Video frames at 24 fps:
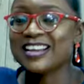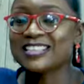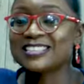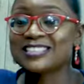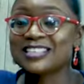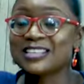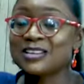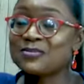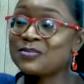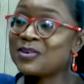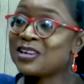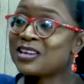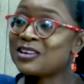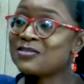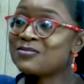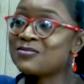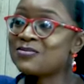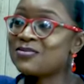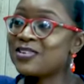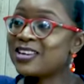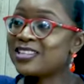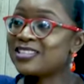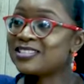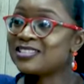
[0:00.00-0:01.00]
I started making
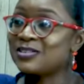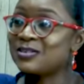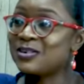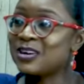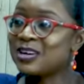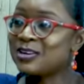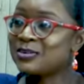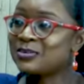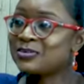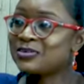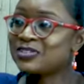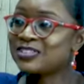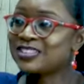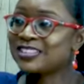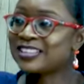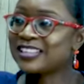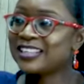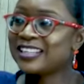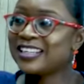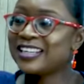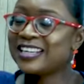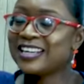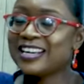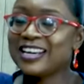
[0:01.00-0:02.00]
friends around
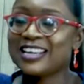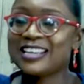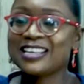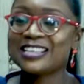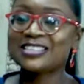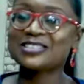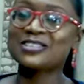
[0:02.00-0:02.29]
and